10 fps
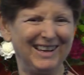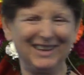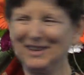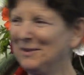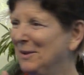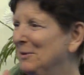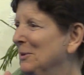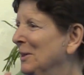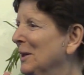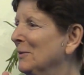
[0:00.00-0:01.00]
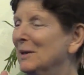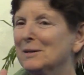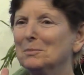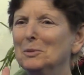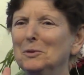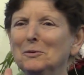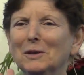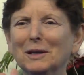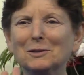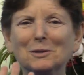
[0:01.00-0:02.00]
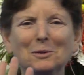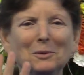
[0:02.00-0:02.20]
If you think of it as moving into the